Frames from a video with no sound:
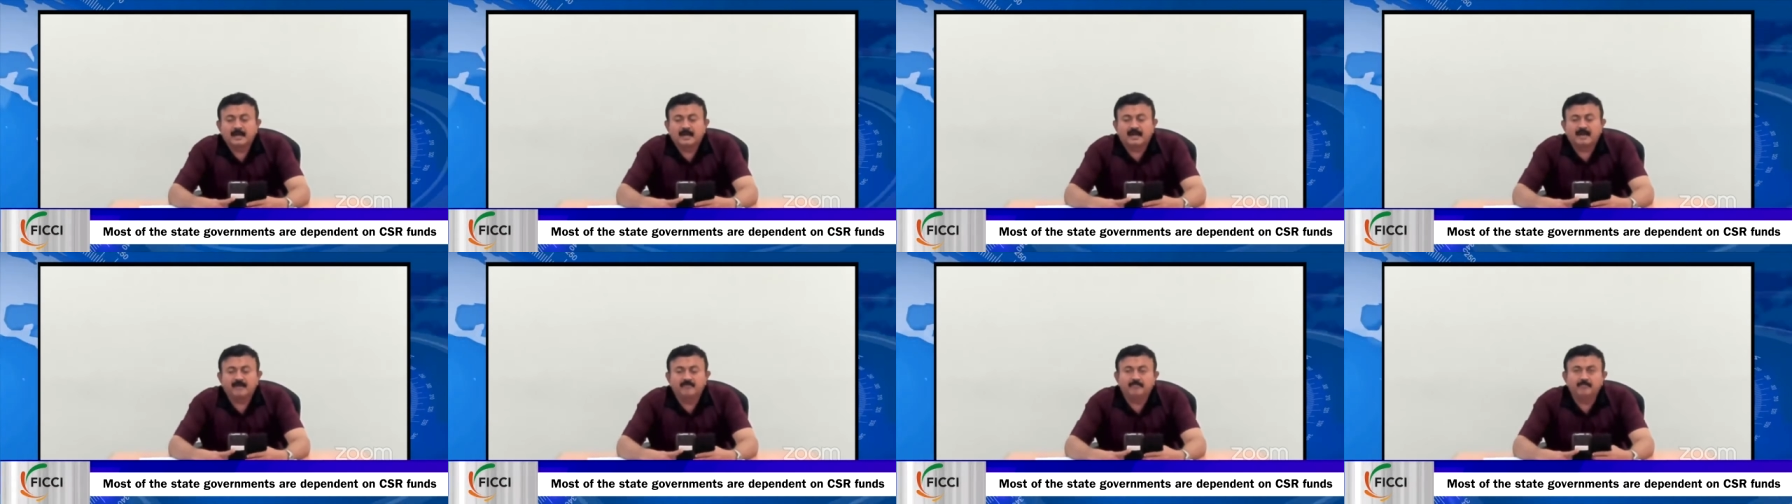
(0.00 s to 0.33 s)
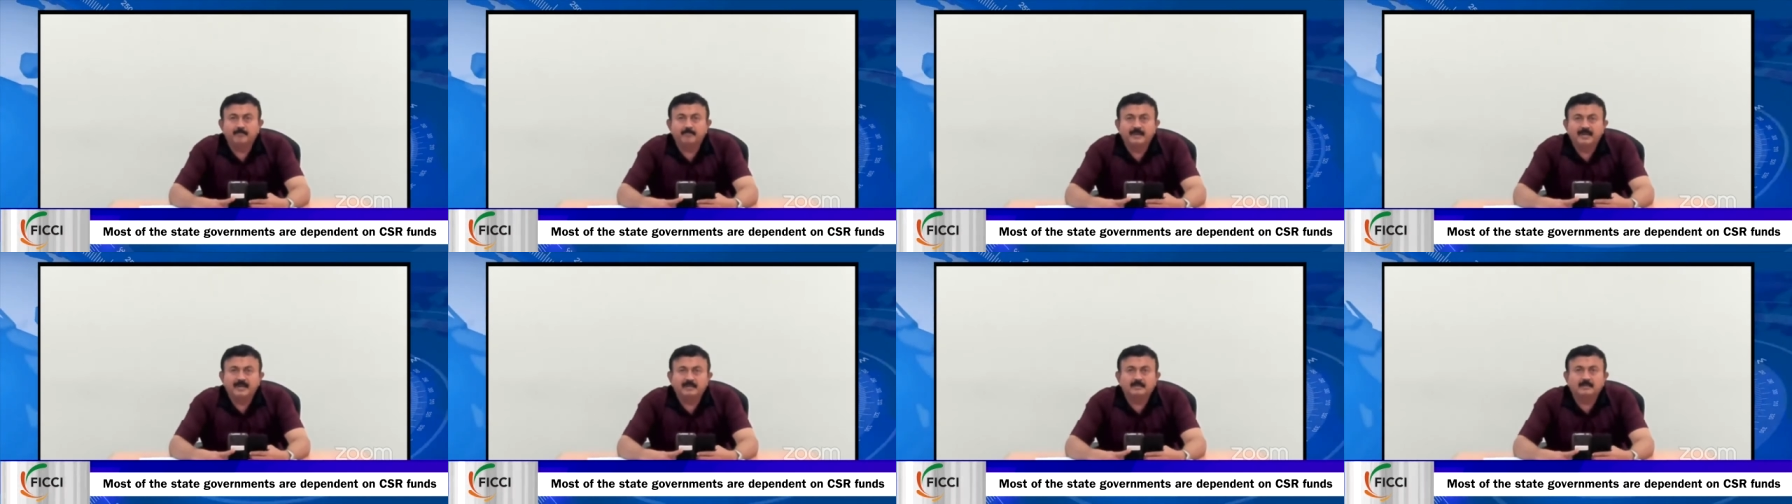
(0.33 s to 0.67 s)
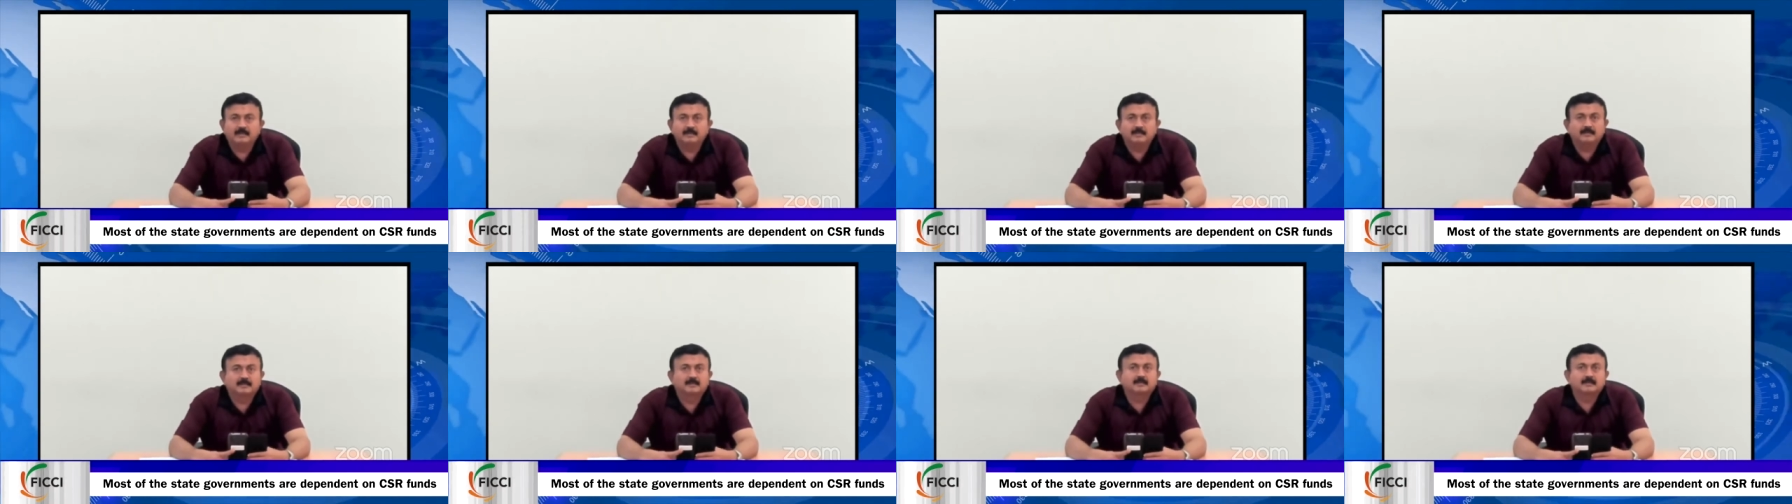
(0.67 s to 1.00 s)
have
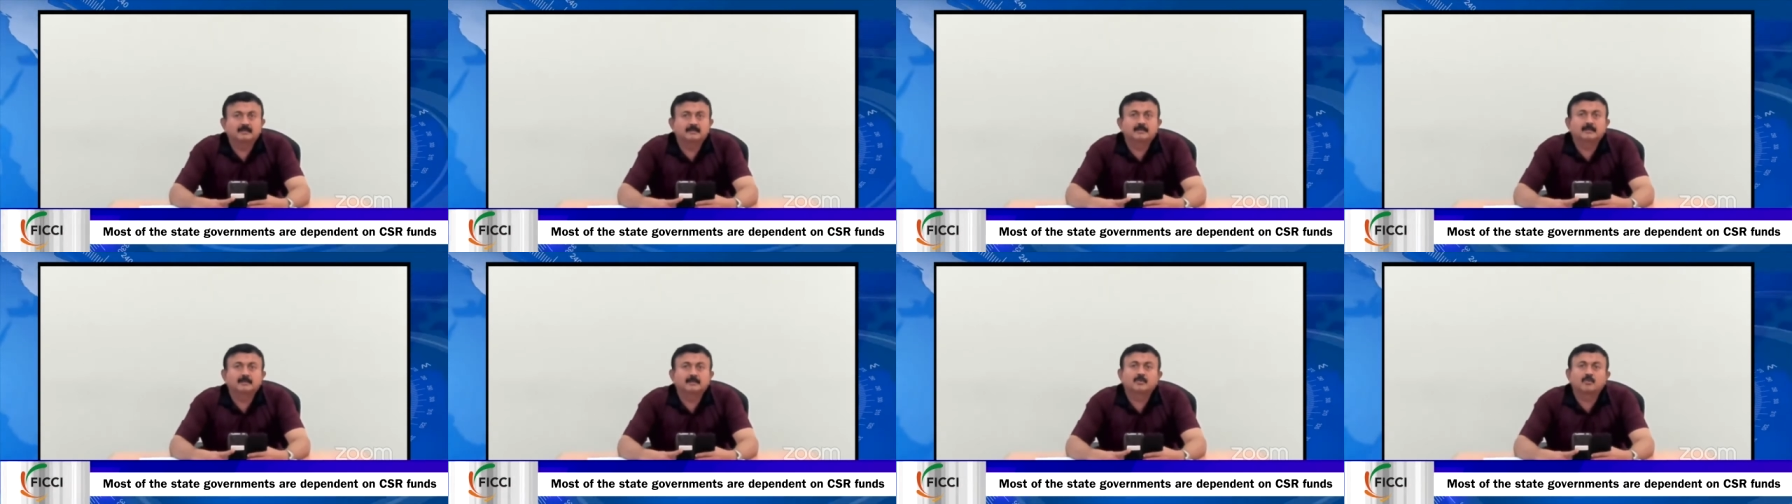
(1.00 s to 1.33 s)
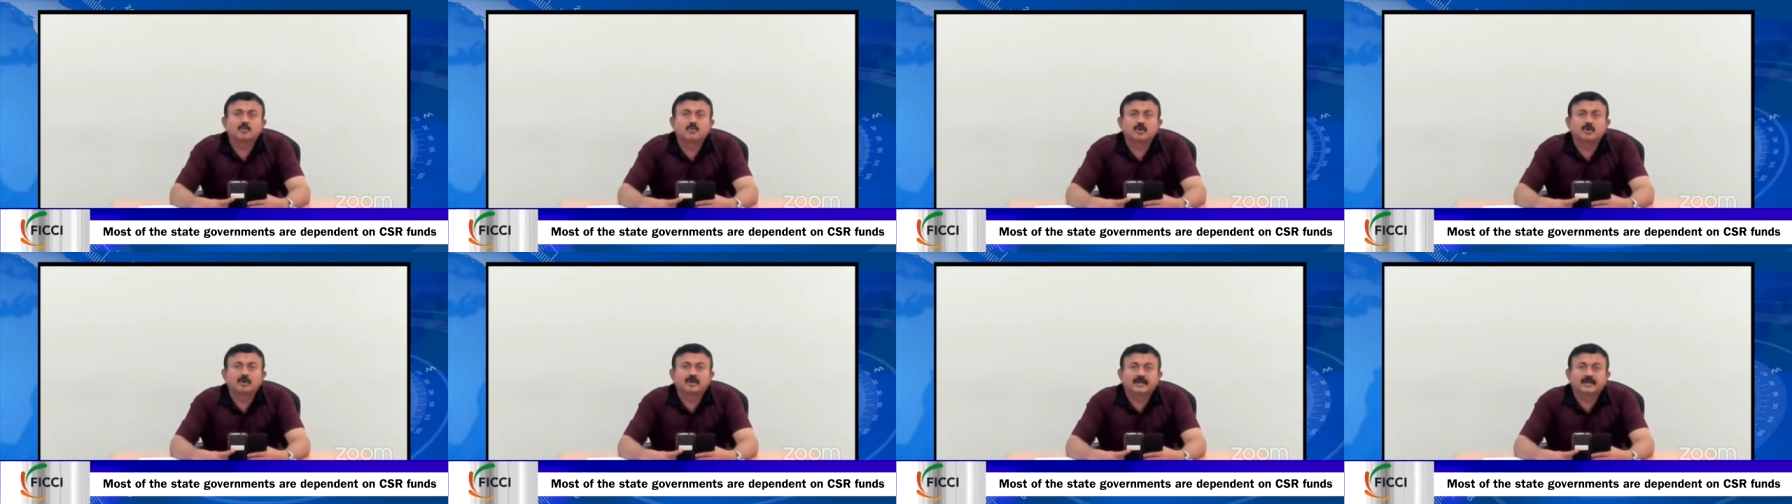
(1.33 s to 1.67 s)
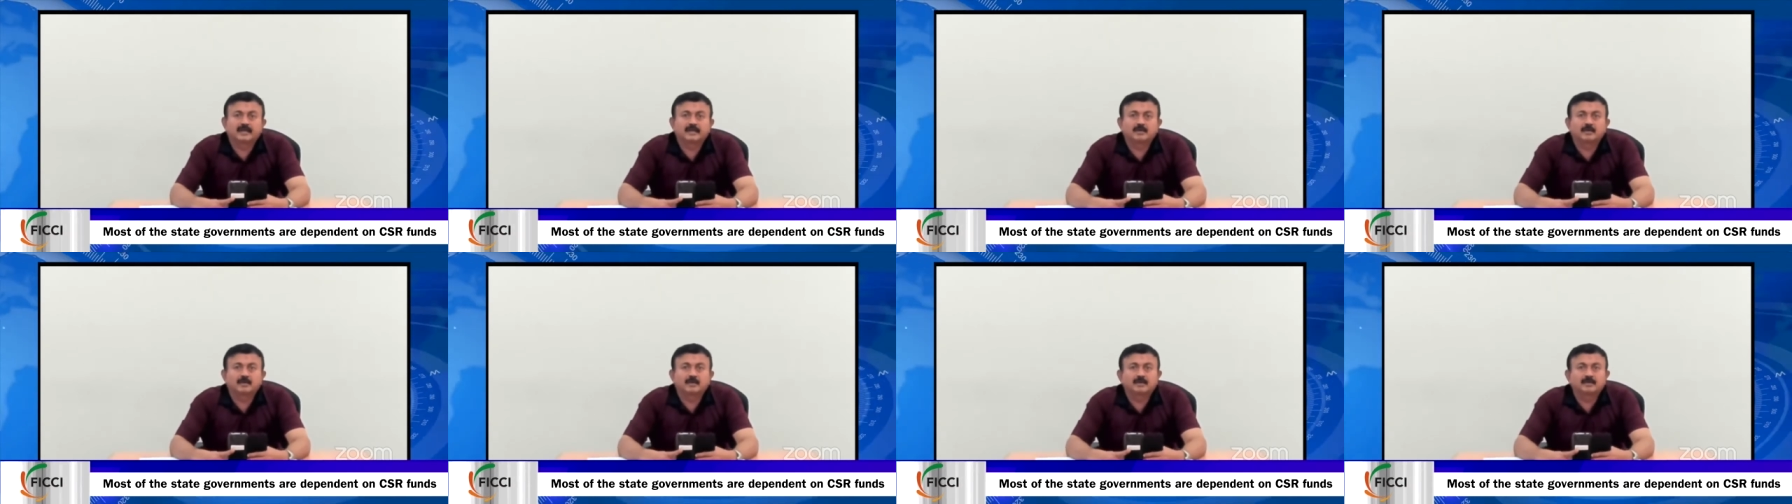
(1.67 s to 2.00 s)
built uh, core
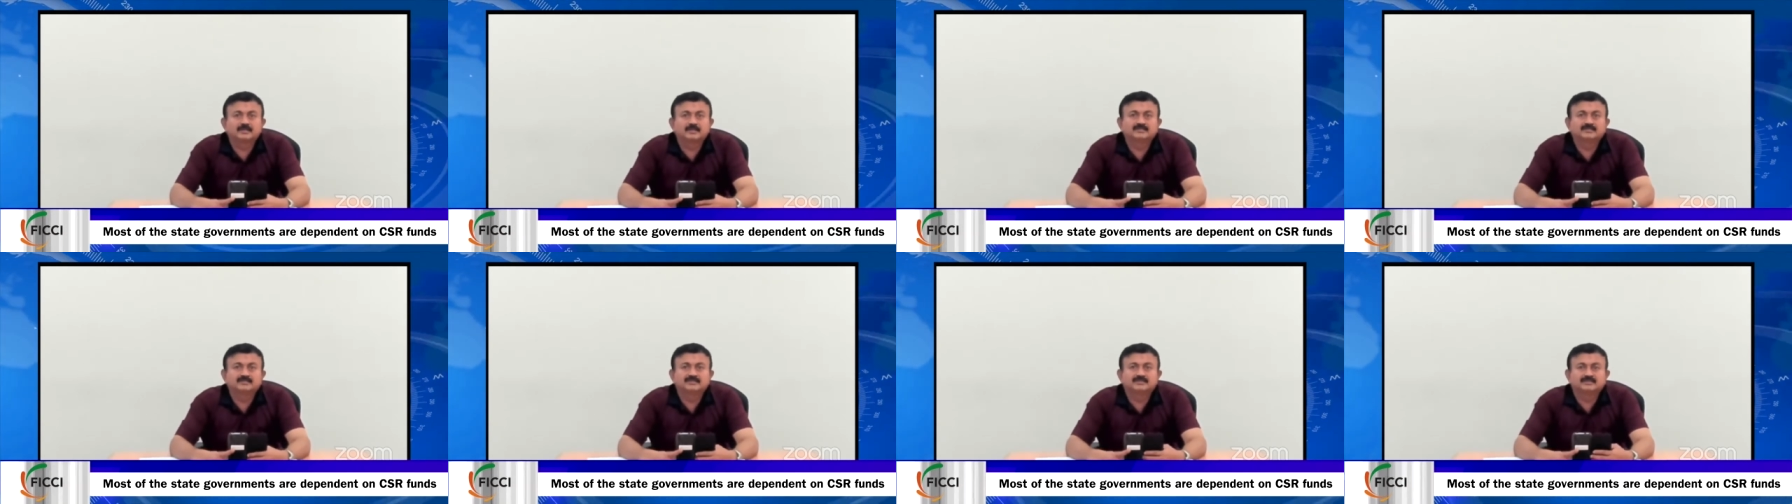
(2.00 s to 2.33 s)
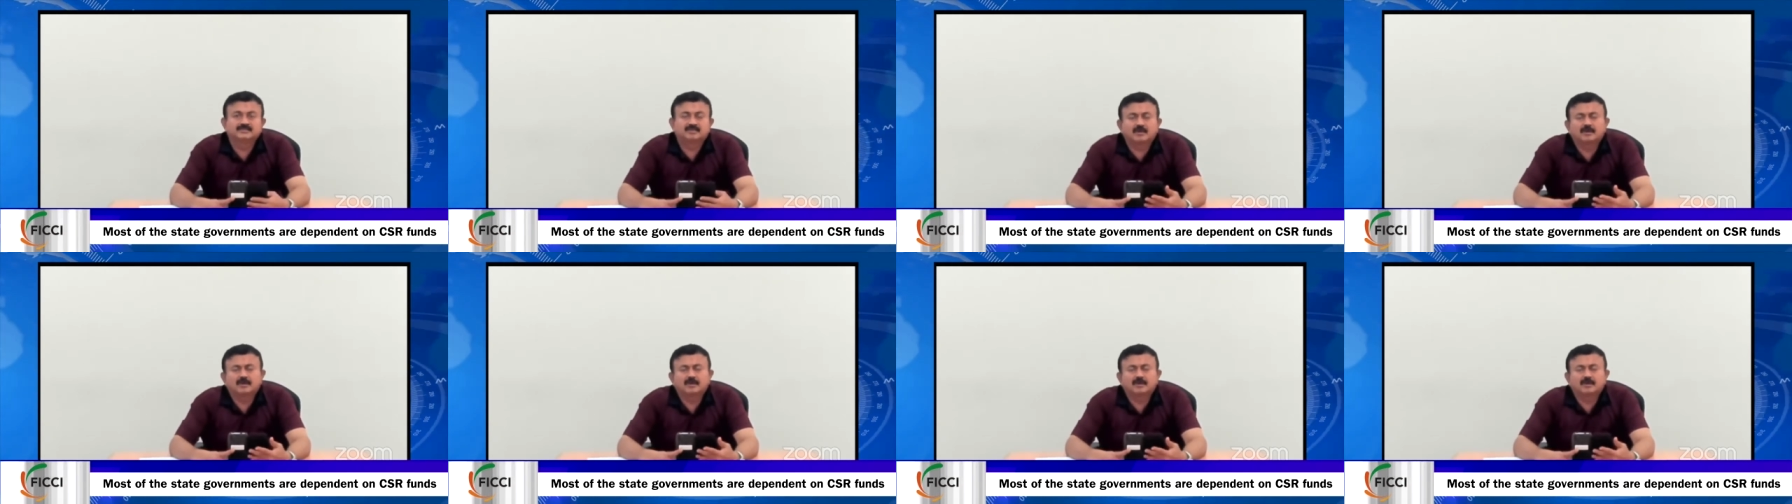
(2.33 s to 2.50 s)
technologies,